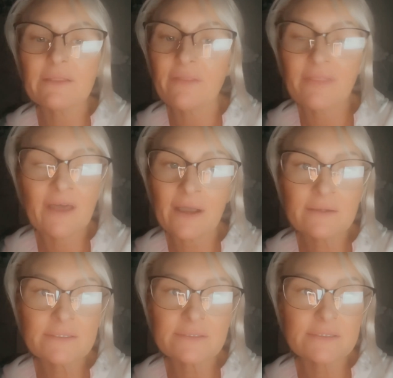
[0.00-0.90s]
That
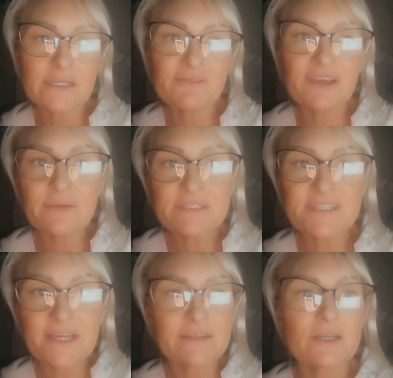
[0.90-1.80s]
if he was
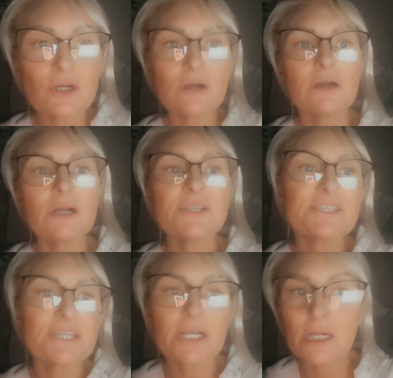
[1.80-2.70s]
taking the car
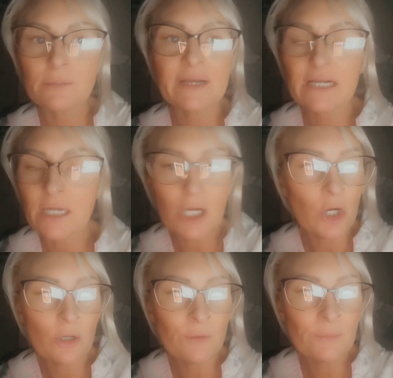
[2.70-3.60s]
to go back
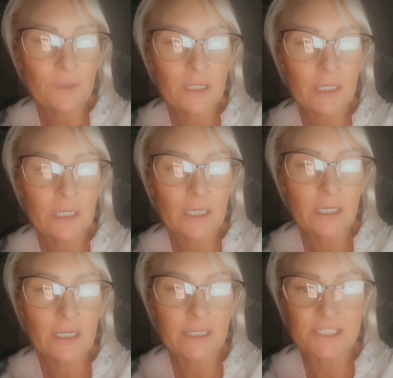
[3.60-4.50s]
home
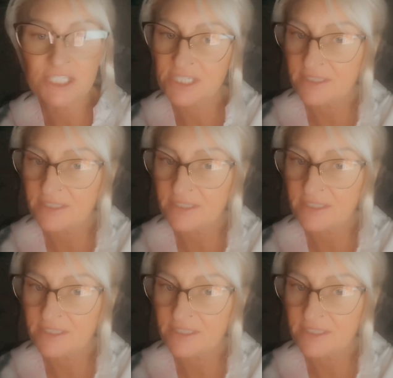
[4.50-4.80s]
and she